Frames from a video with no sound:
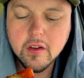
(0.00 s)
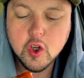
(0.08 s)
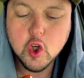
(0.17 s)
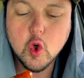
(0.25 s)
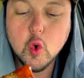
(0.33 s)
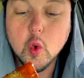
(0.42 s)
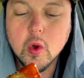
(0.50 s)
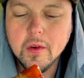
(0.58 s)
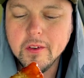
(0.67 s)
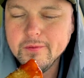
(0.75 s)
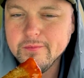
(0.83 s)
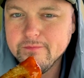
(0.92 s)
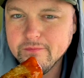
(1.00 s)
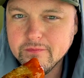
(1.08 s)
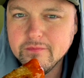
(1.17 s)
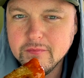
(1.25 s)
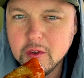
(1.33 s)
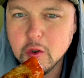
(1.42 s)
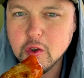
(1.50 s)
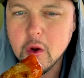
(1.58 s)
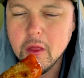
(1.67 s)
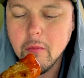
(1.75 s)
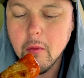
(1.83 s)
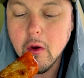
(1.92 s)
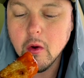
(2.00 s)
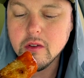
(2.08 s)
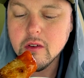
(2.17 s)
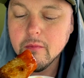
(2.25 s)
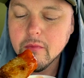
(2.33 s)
cool to enjoy them the most.